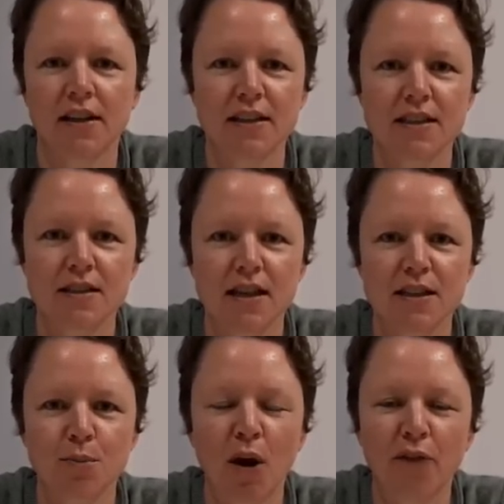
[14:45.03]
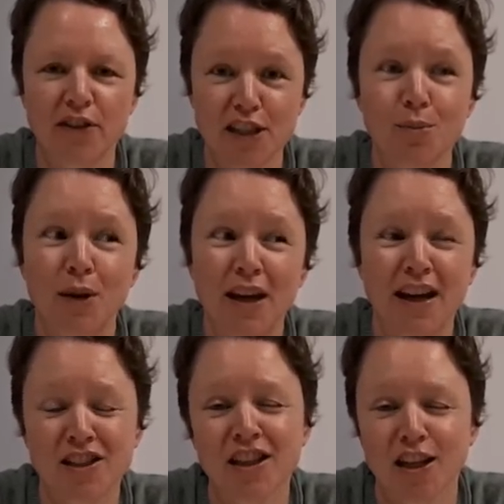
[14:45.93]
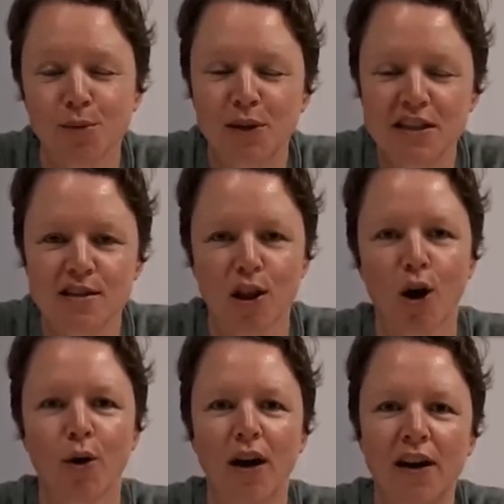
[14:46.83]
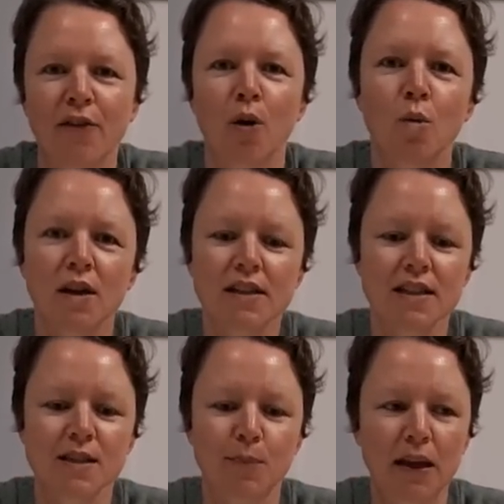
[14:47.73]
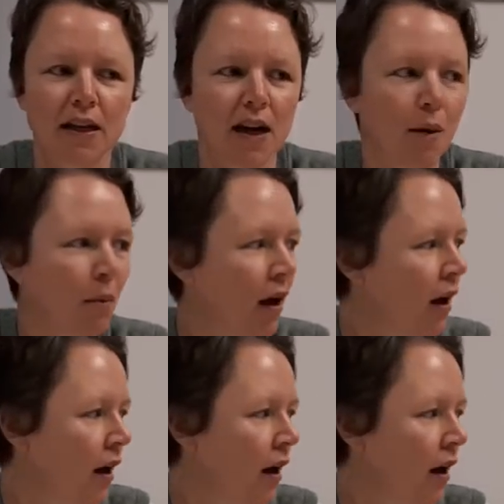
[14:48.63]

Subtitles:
It's perfect. It'll be actually a little bit slow, and if I wanted to speed it up,